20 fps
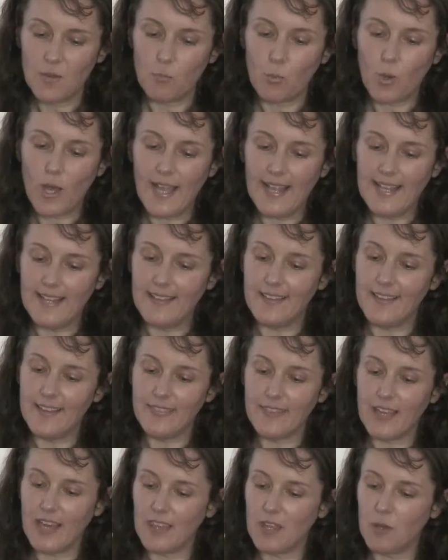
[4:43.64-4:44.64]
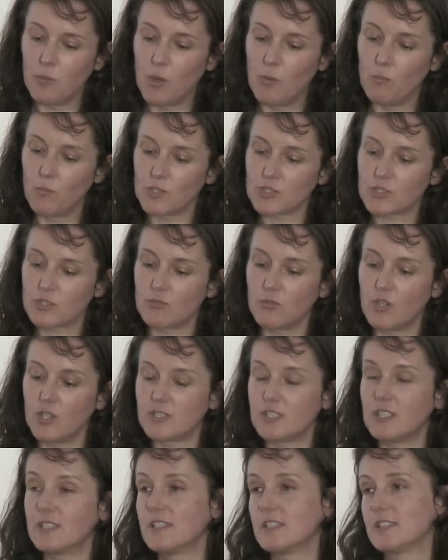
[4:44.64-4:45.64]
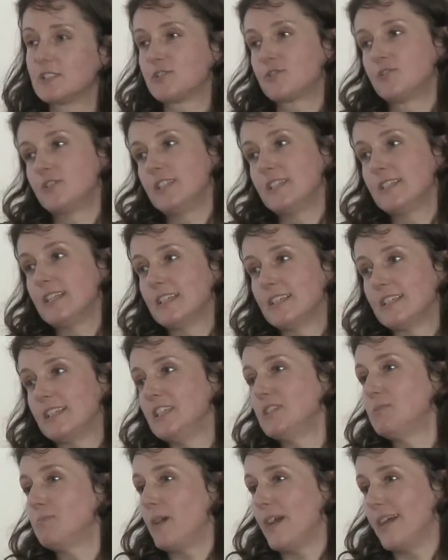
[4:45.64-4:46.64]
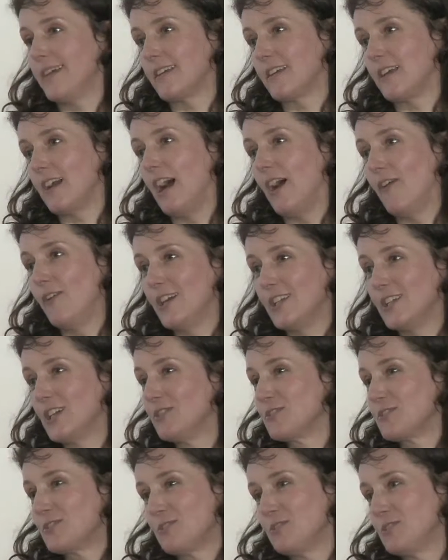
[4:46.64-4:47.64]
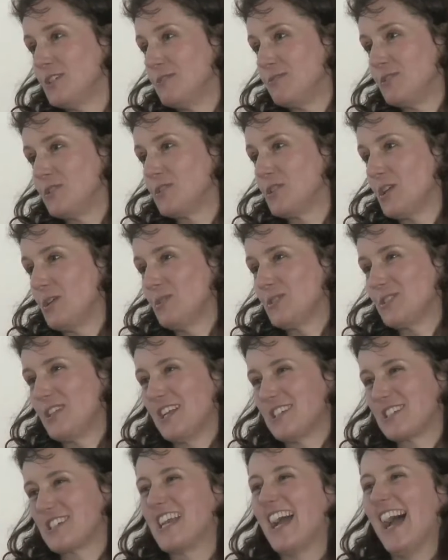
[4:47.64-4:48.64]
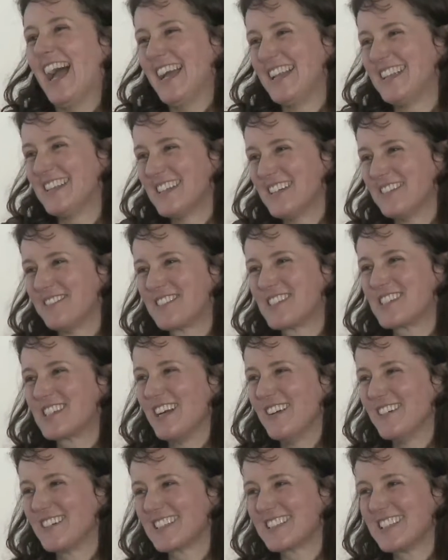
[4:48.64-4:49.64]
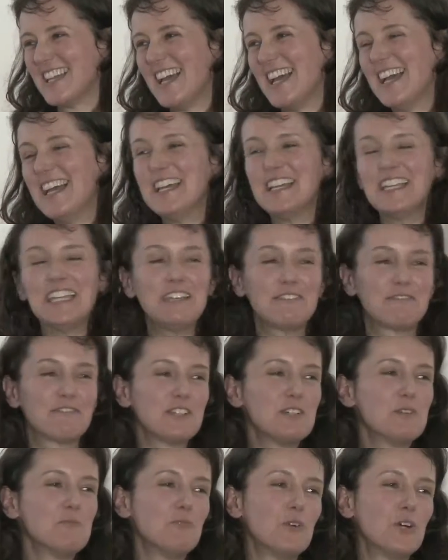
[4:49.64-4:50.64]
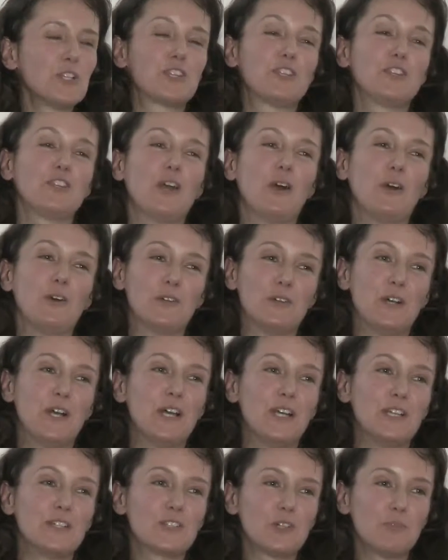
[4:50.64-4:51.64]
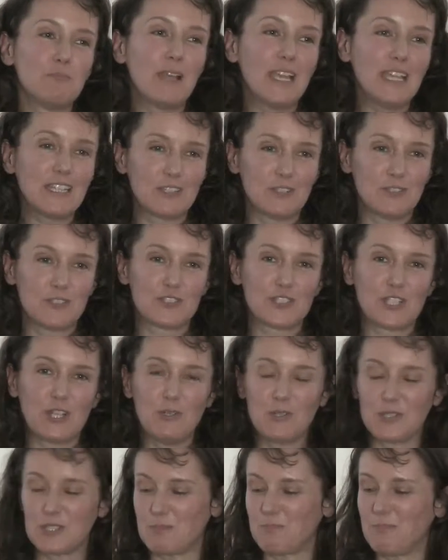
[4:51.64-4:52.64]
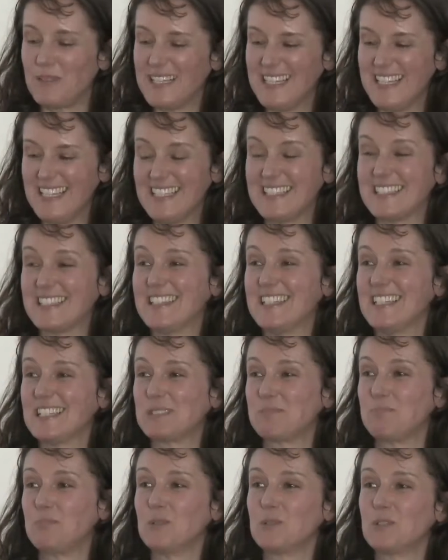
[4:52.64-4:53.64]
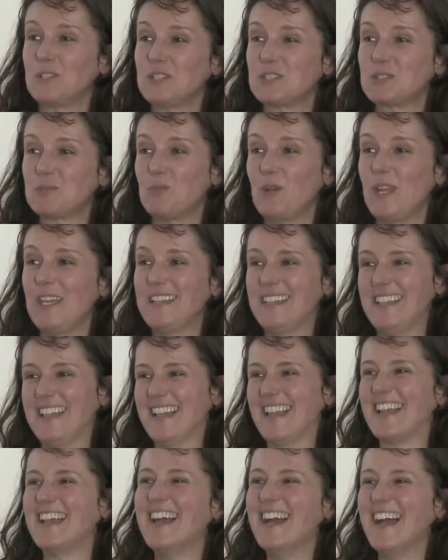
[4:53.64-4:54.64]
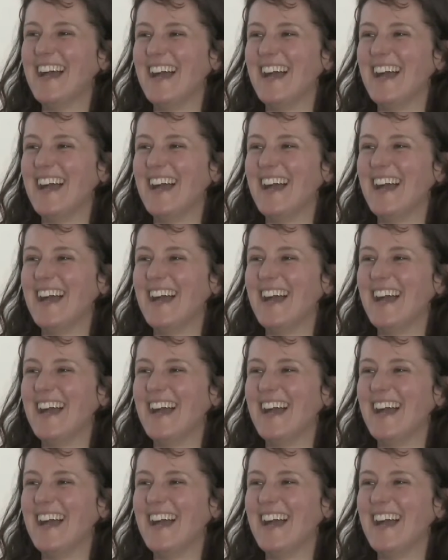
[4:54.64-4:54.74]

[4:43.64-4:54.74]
while another one was crossing the street and hit by a car. I don't know if you know such kind of jokes. If you would know tomato jokes, please, this book is waiting